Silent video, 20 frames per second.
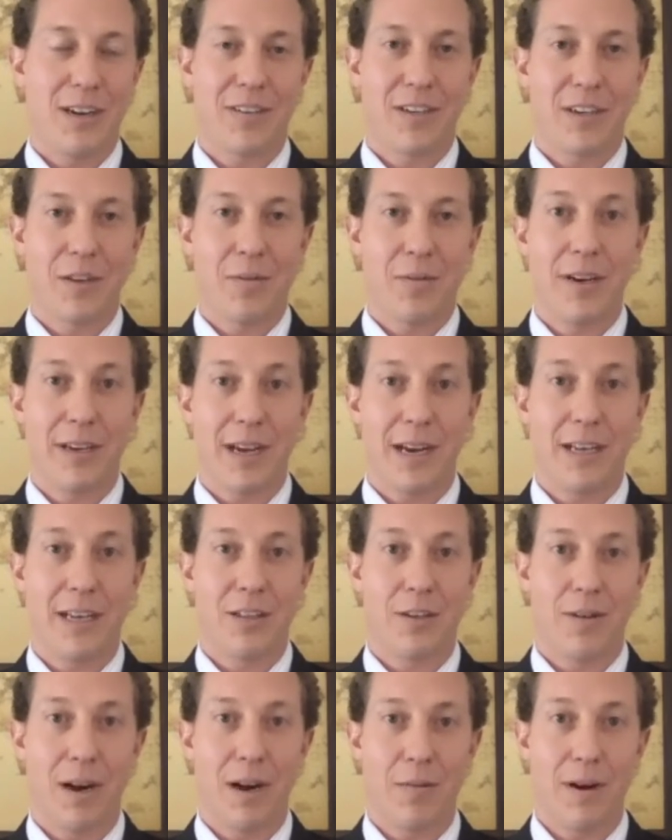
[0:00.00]
it the right
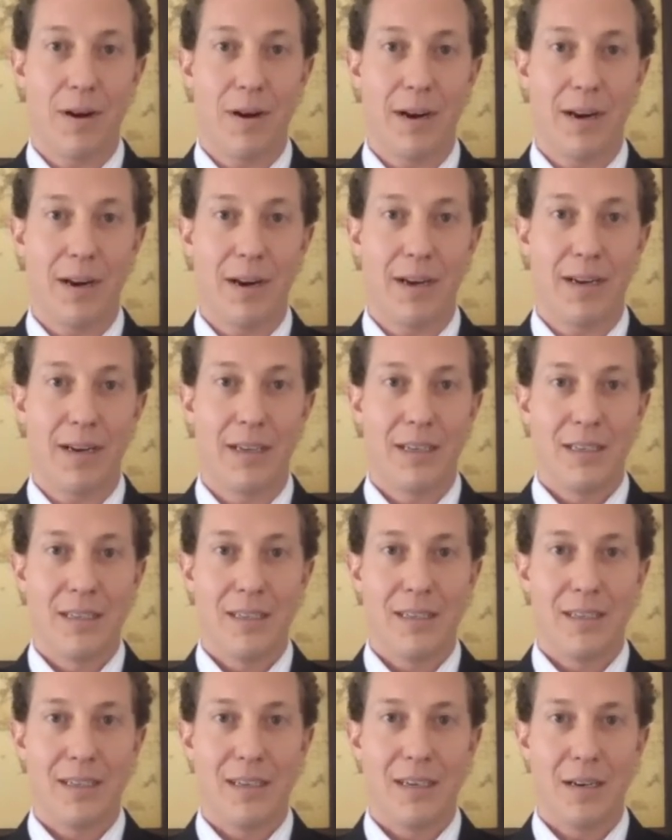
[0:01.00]
way
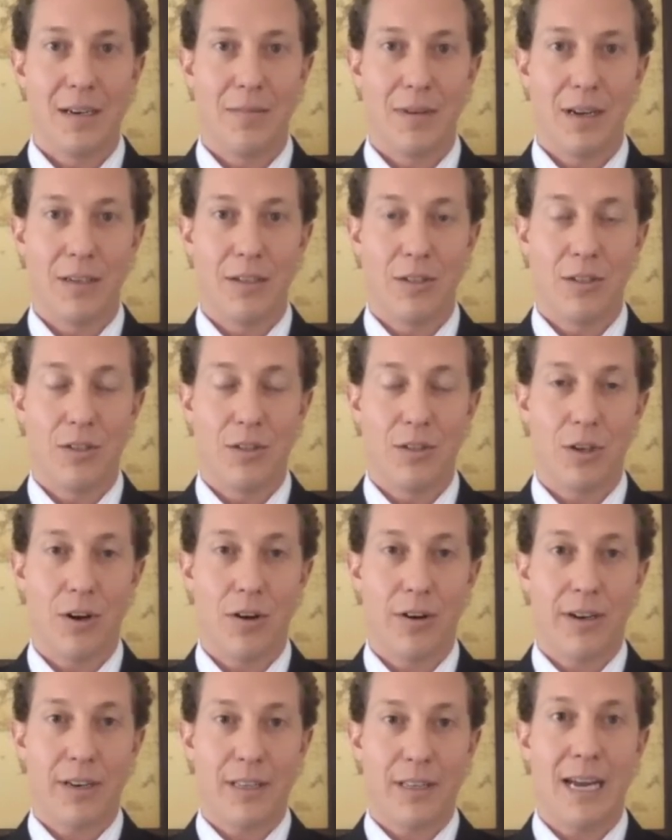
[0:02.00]
and target
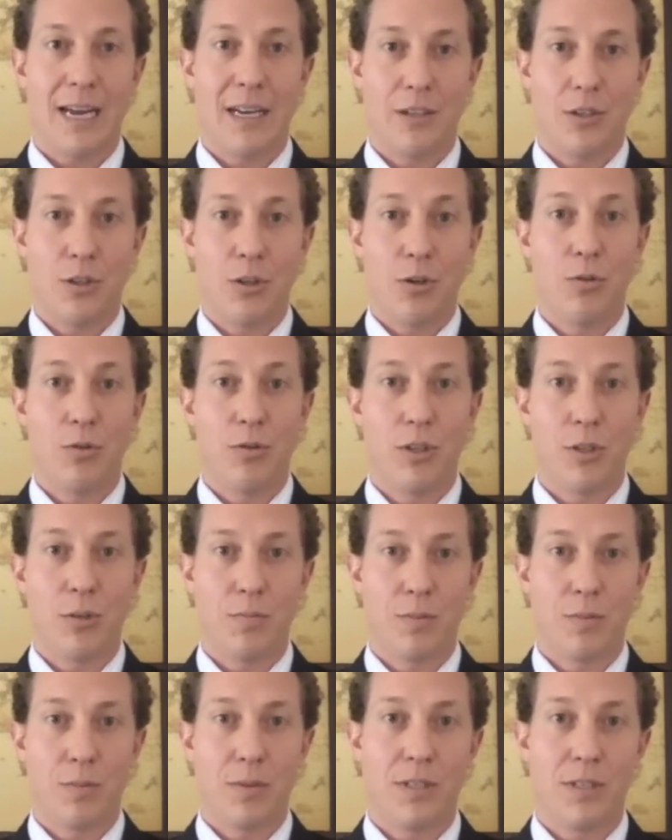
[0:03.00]
that to the
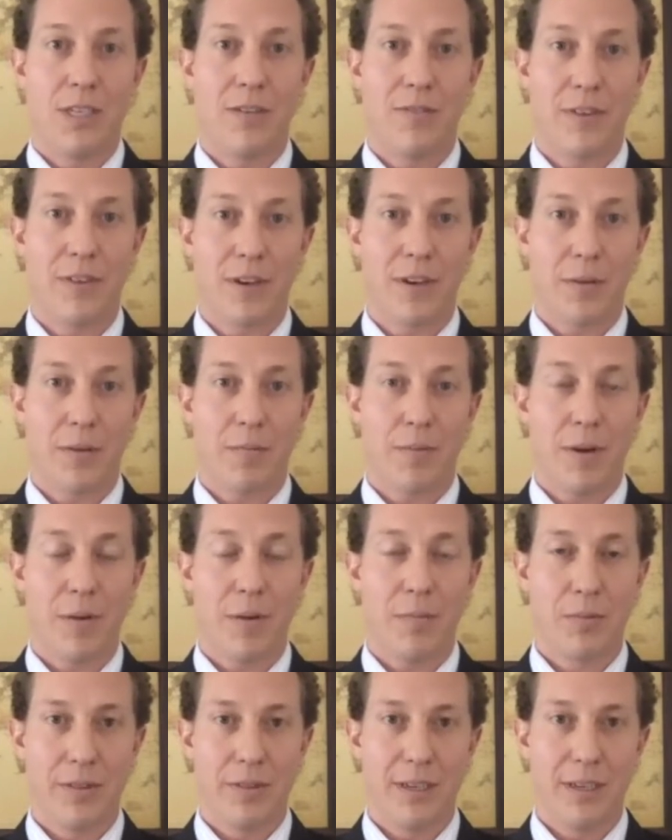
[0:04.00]
specific people
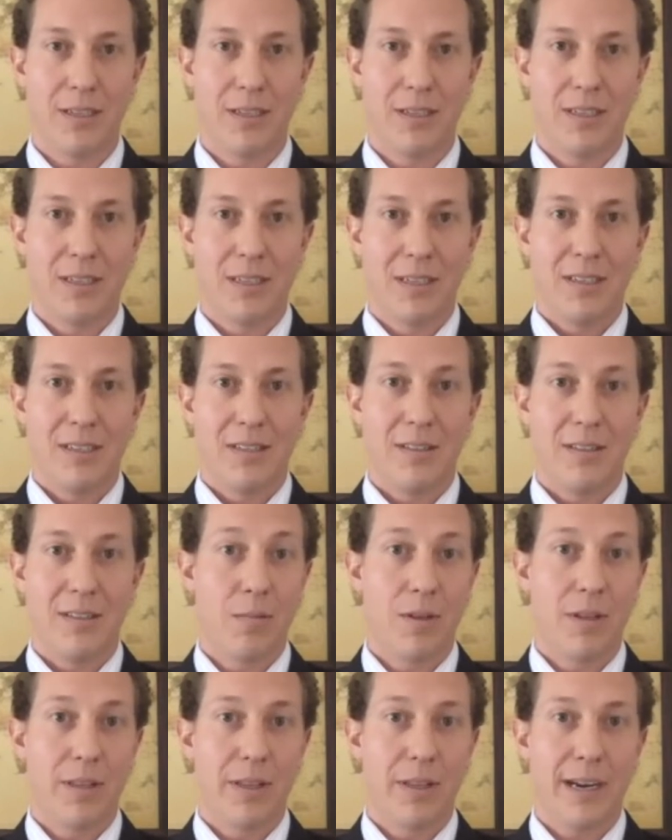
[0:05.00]
that really
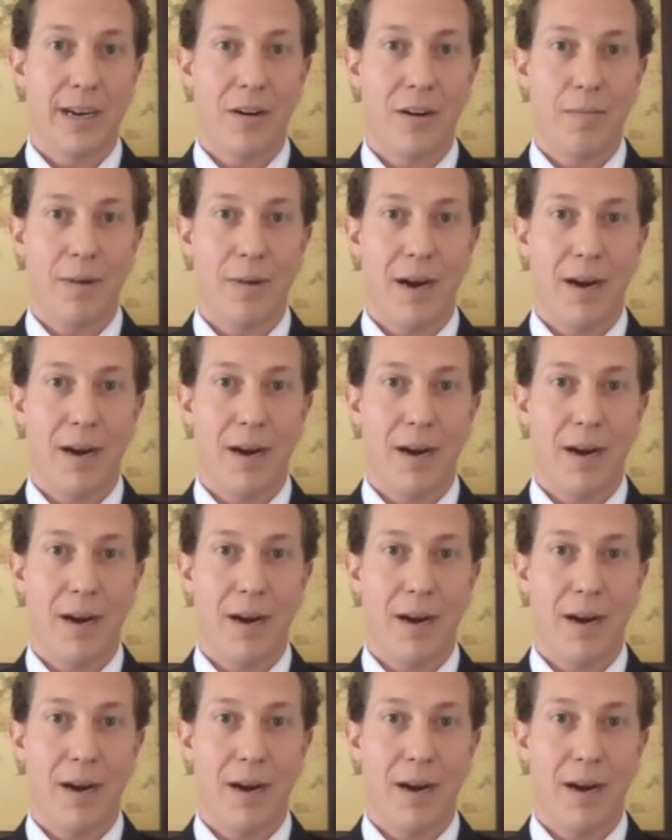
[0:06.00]
care about it,